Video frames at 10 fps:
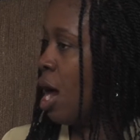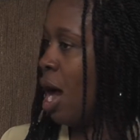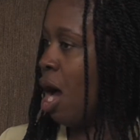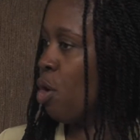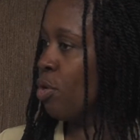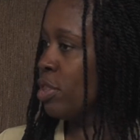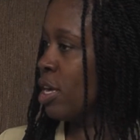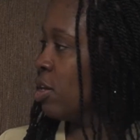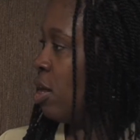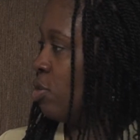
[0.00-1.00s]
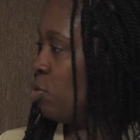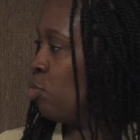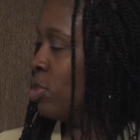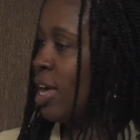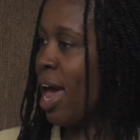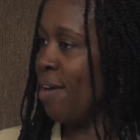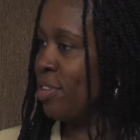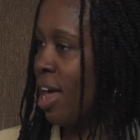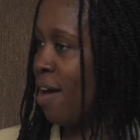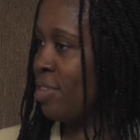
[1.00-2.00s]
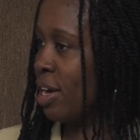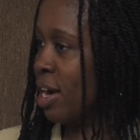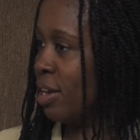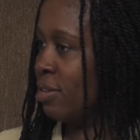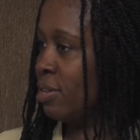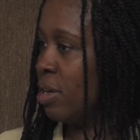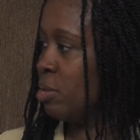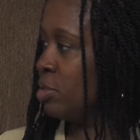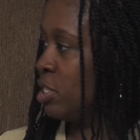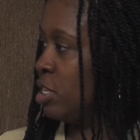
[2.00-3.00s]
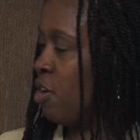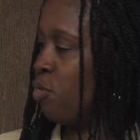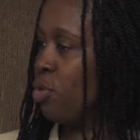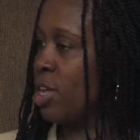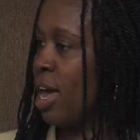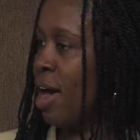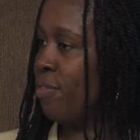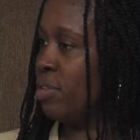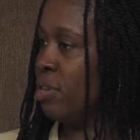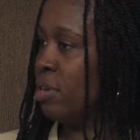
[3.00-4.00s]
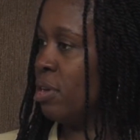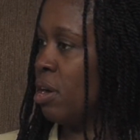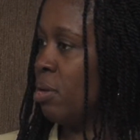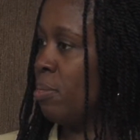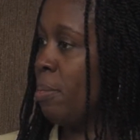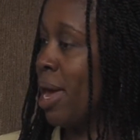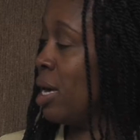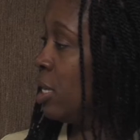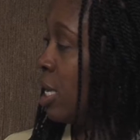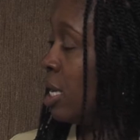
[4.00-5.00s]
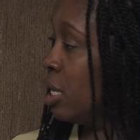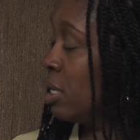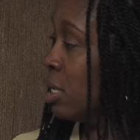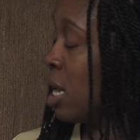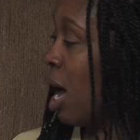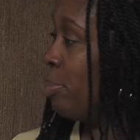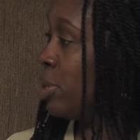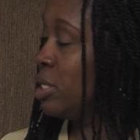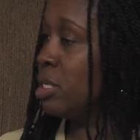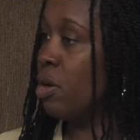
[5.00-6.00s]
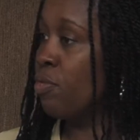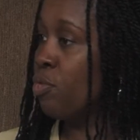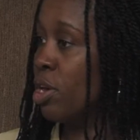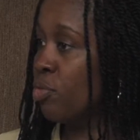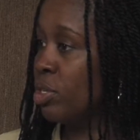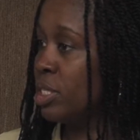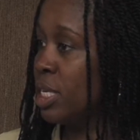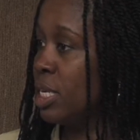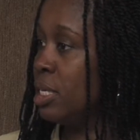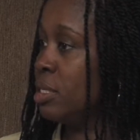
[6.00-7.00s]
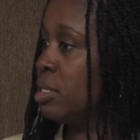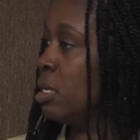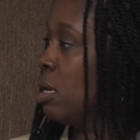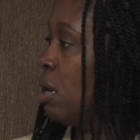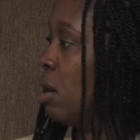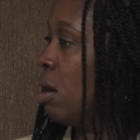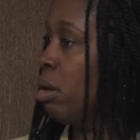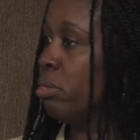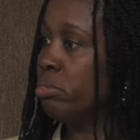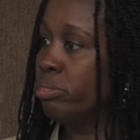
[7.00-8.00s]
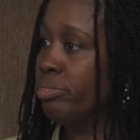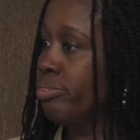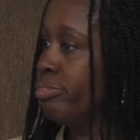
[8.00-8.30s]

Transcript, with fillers: how are they, uh, will they have to have that kind of um, stuff? Will they have to um, mail in copies of rent receipts? Um,